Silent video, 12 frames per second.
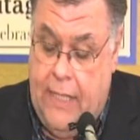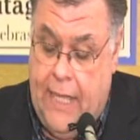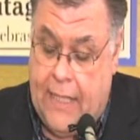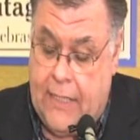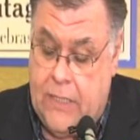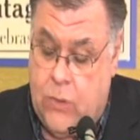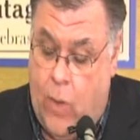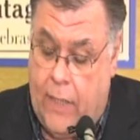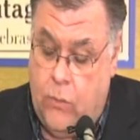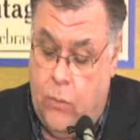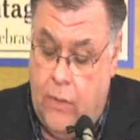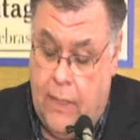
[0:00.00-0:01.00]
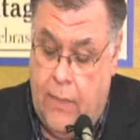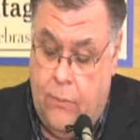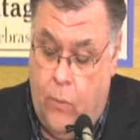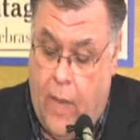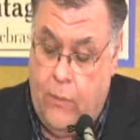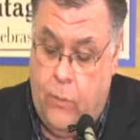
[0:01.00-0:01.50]
neck
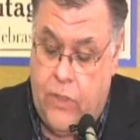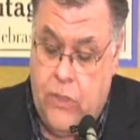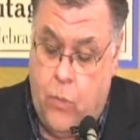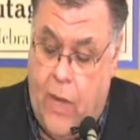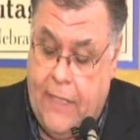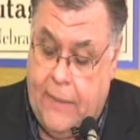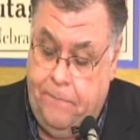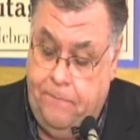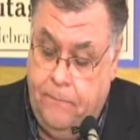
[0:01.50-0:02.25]
wet with sweat.